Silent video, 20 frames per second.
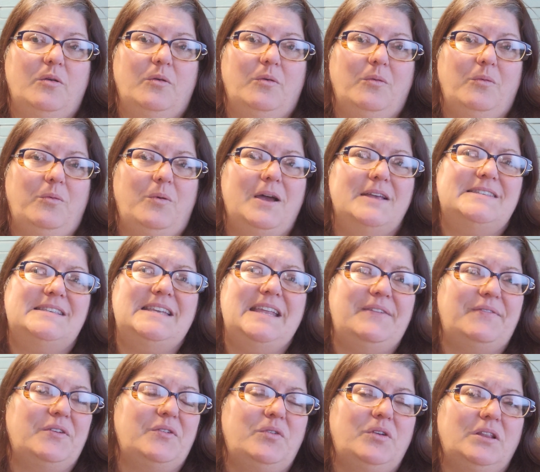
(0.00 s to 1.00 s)
wasn't
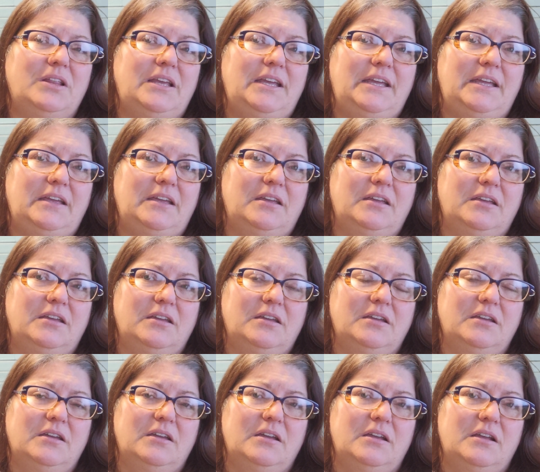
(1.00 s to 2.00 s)
even really
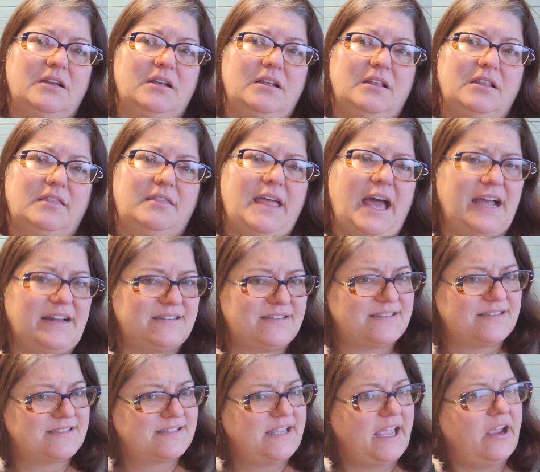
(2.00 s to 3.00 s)
that
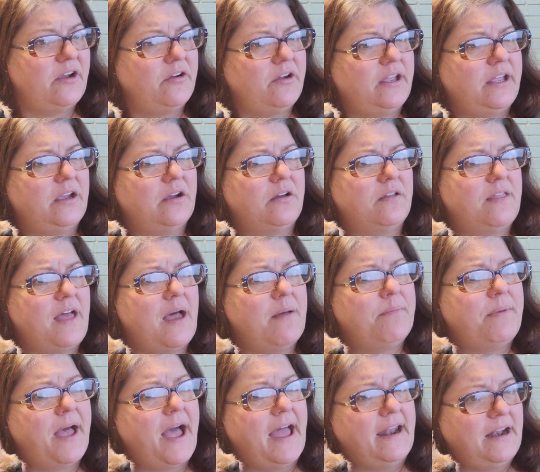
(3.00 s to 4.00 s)
scary or that
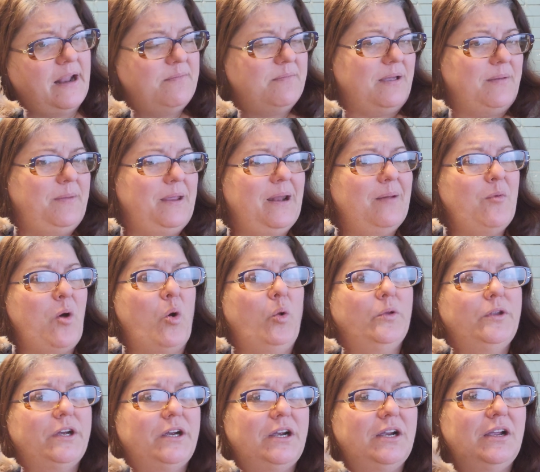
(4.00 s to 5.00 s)
bad. I mean, I'm
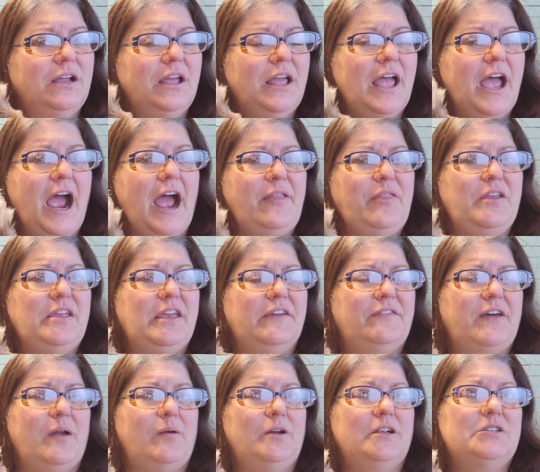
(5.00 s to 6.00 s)
older. I think if
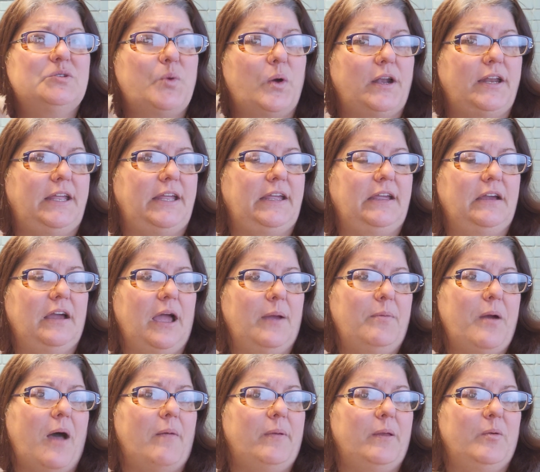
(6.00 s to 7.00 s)
I were 20, I
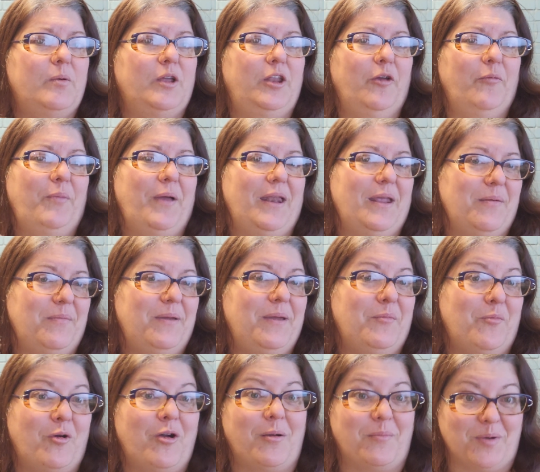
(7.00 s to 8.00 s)
probably would have been a bit
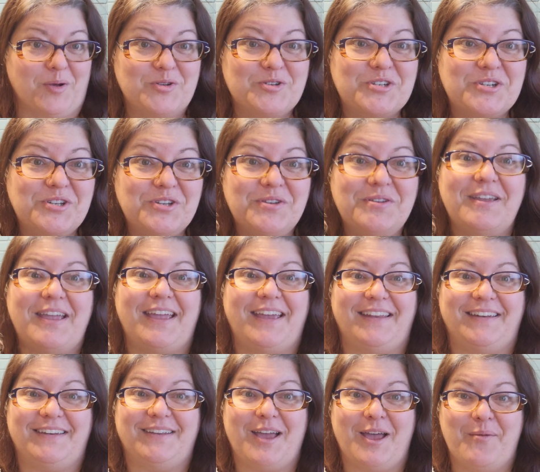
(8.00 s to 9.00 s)
more emotional
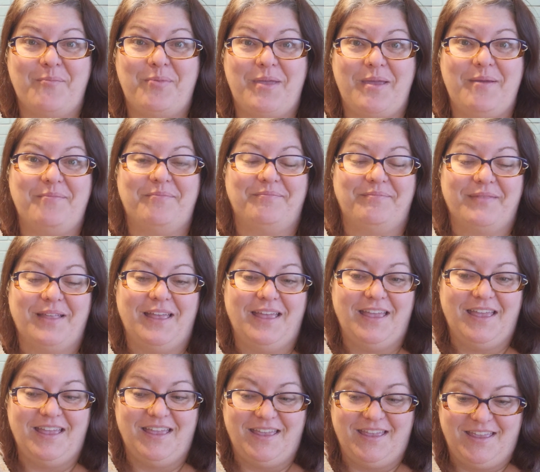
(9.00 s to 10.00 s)
and a bit
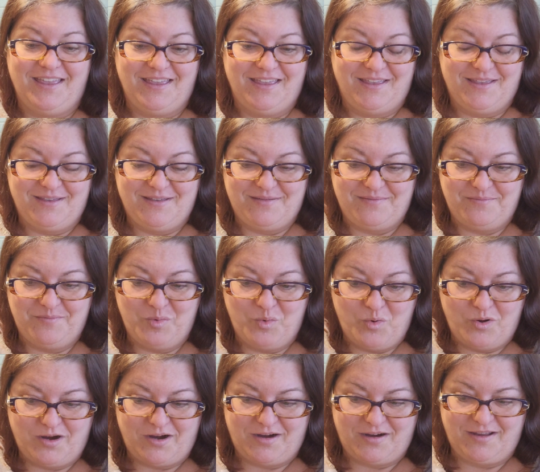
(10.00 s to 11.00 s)

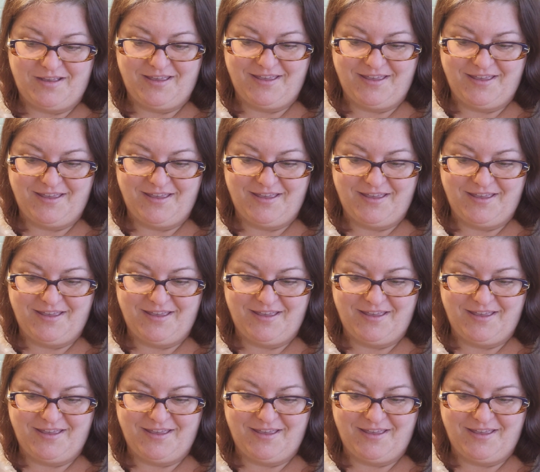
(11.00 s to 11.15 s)
more